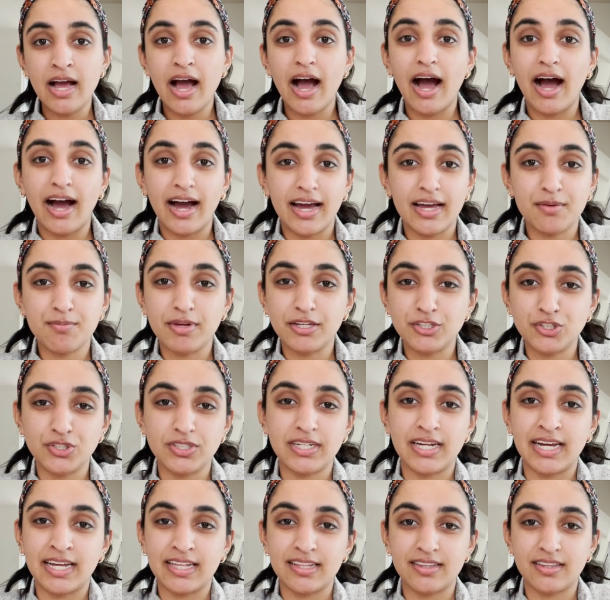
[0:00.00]
I mention
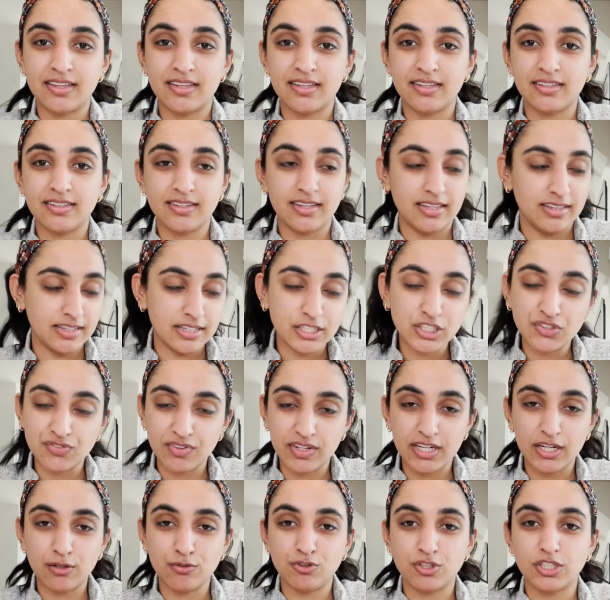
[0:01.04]
it in this
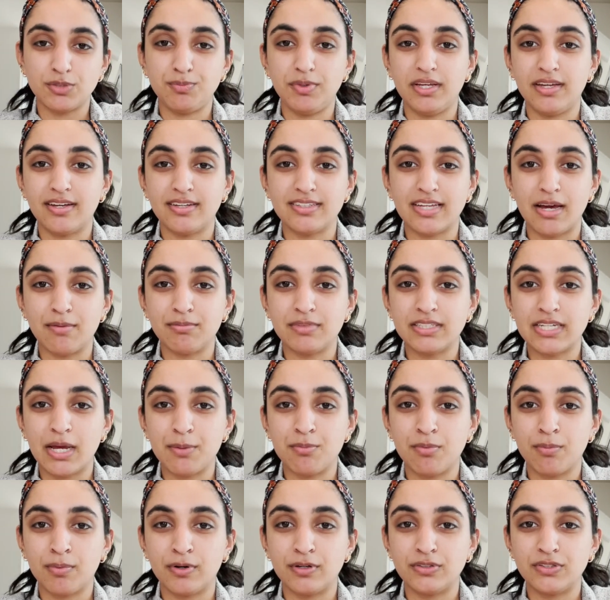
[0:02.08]
video just because I'm the type
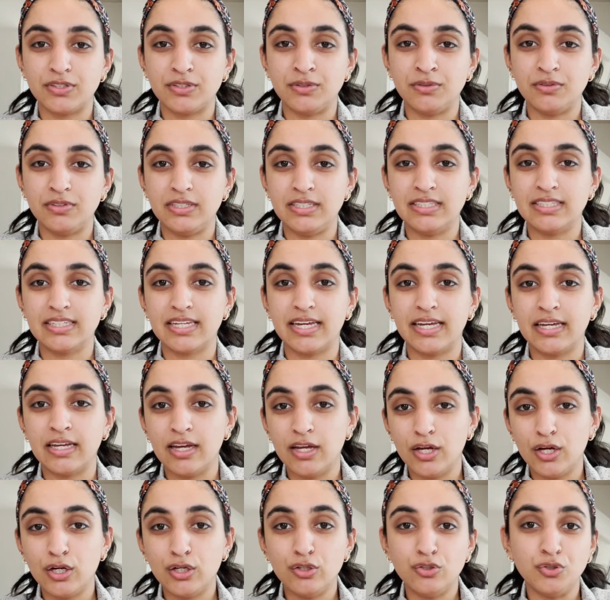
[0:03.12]
of person who needs
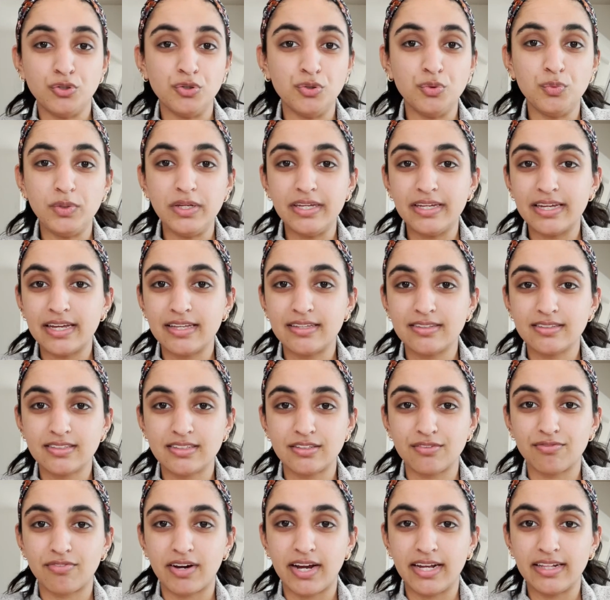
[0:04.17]
2 weekends to
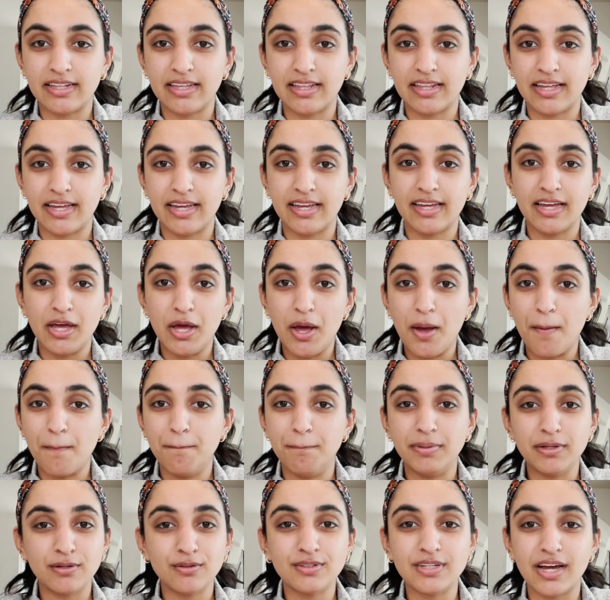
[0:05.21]
finally
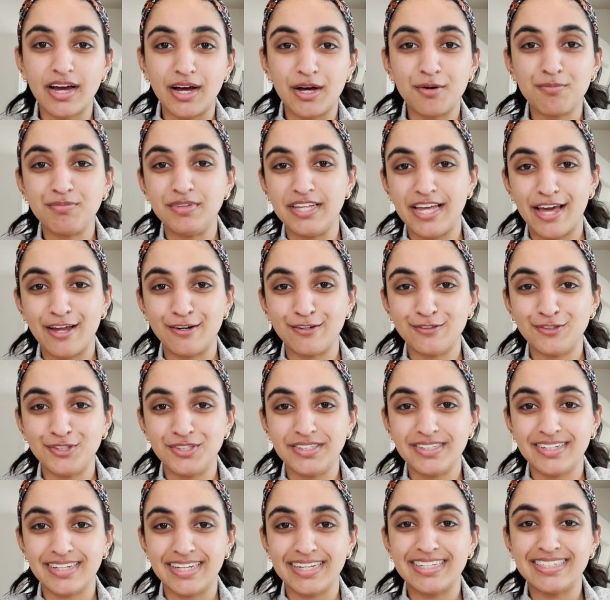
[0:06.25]
build up the energy
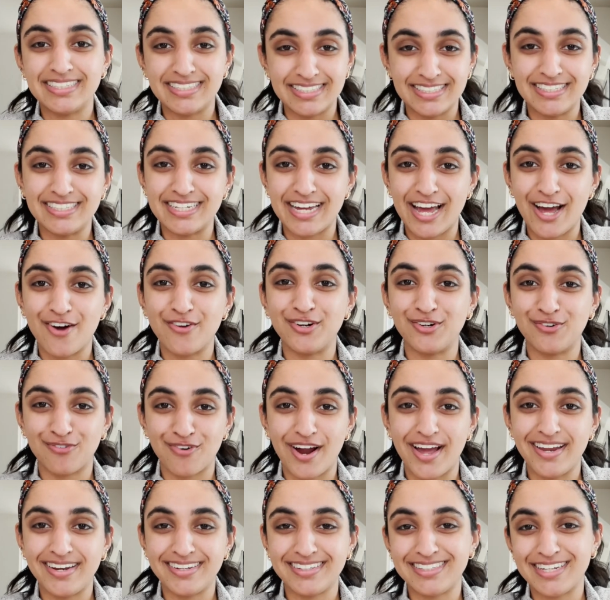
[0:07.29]
to sit down and
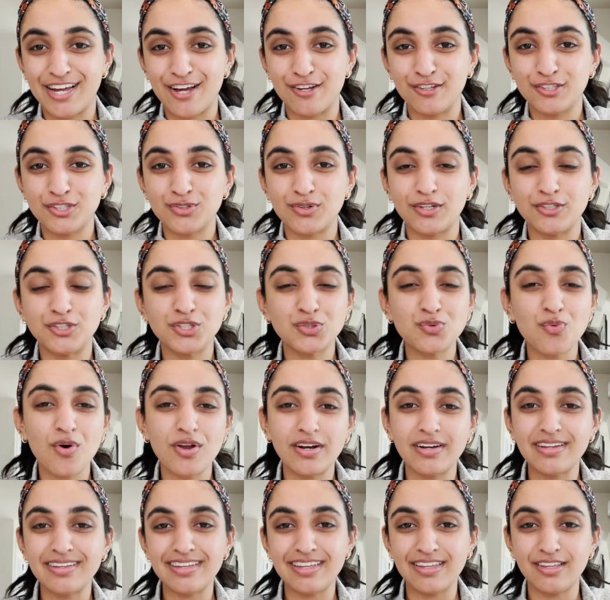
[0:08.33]
write it down. So I just
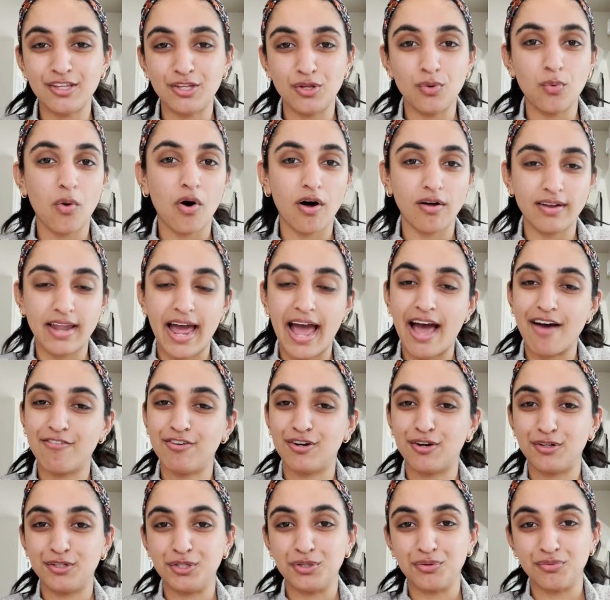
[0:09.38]
wanted you all to have it
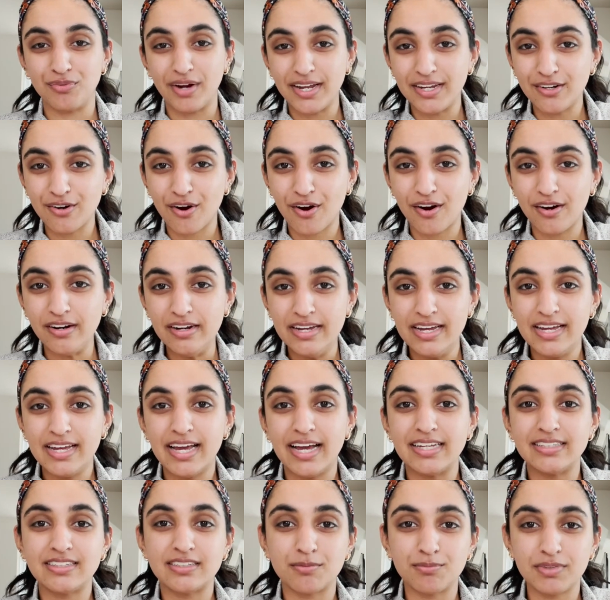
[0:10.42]
on your radar
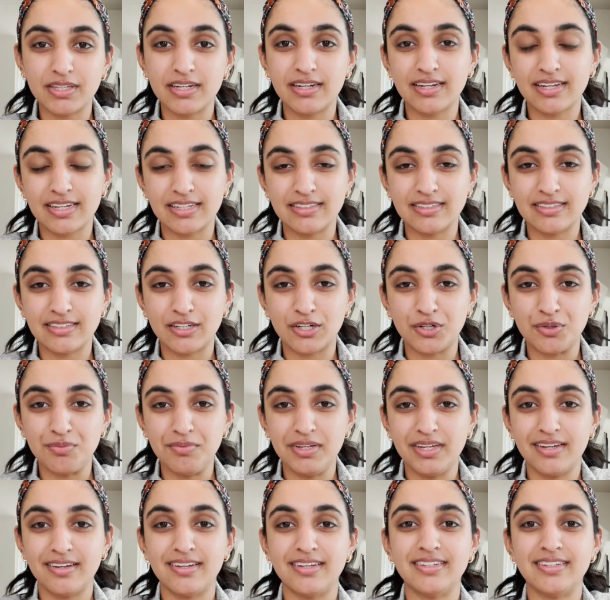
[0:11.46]
as something to consider,
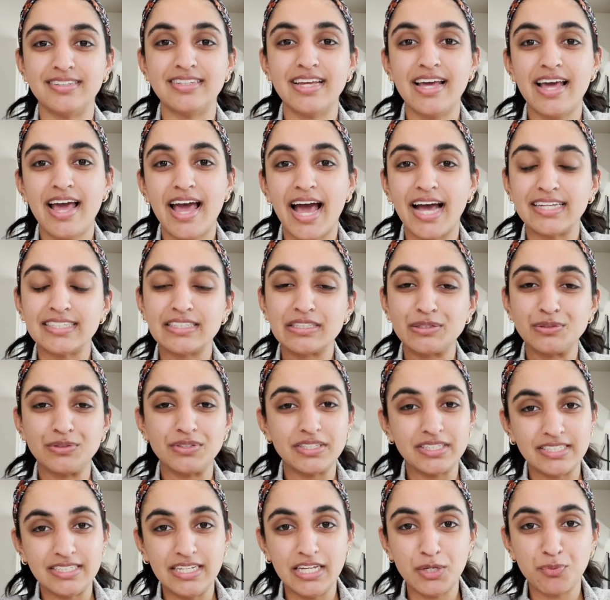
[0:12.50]
because as a little
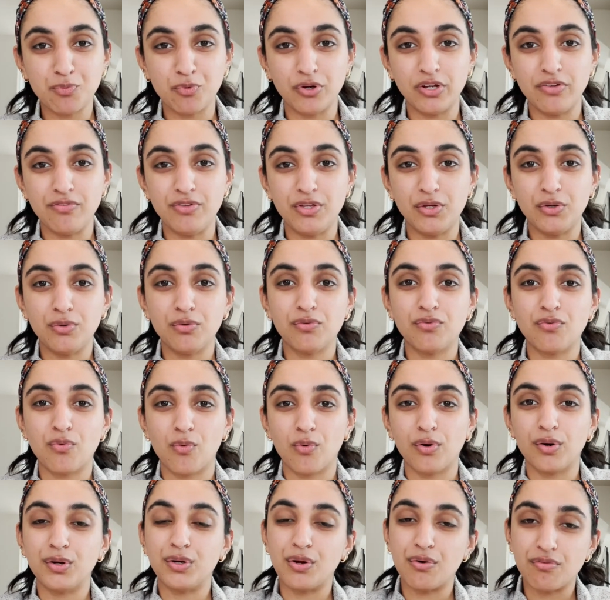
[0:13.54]
sneak preview for
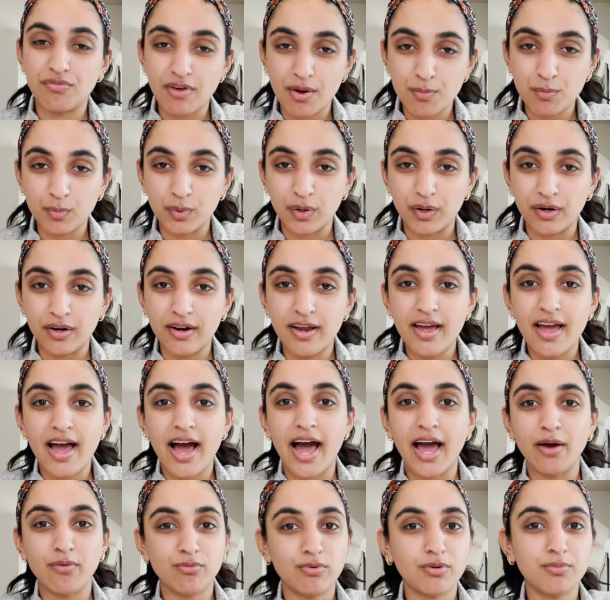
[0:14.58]
November, I
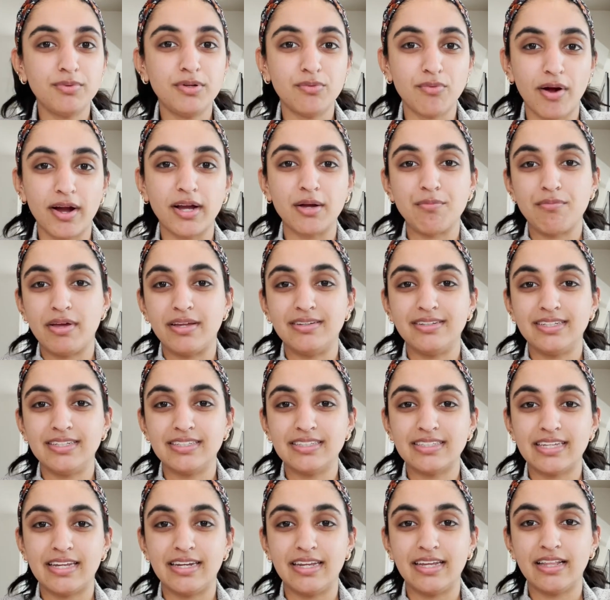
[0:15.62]
will be recommending
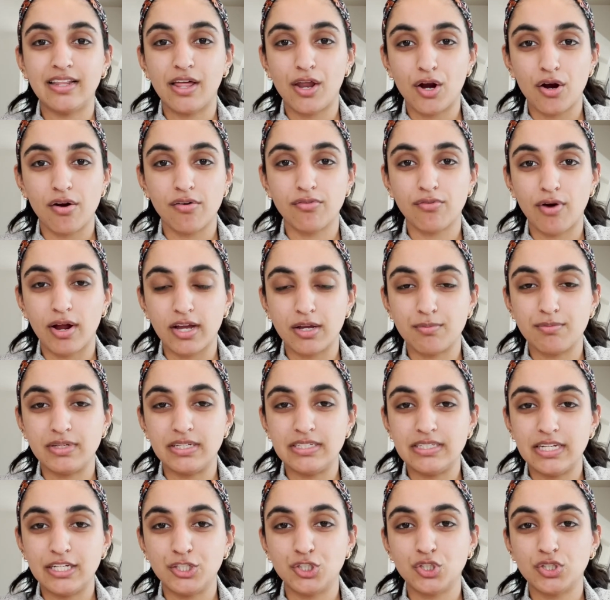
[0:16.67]
sending letter of
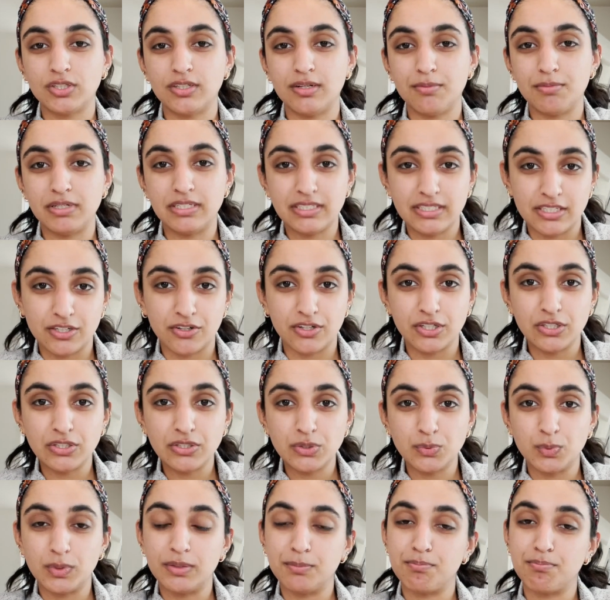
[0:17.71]
recommendation materials
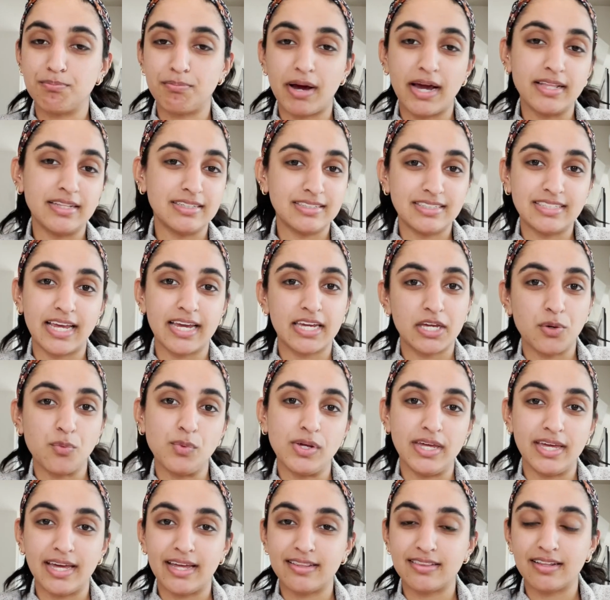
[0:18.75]
by the 2nd
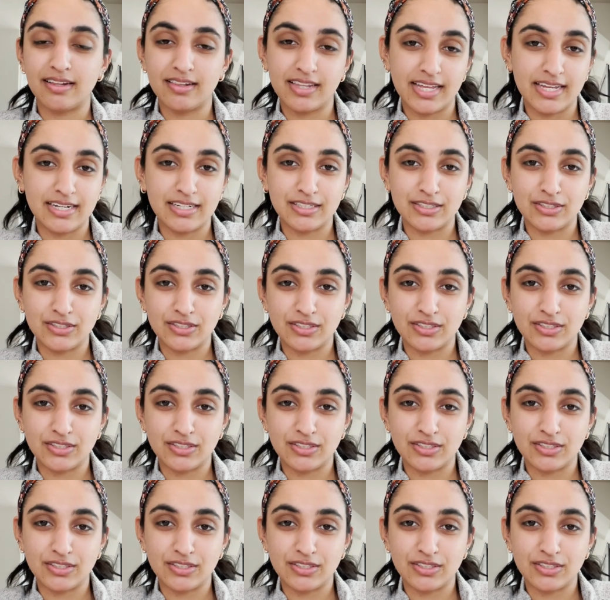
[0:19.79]
week at the latest.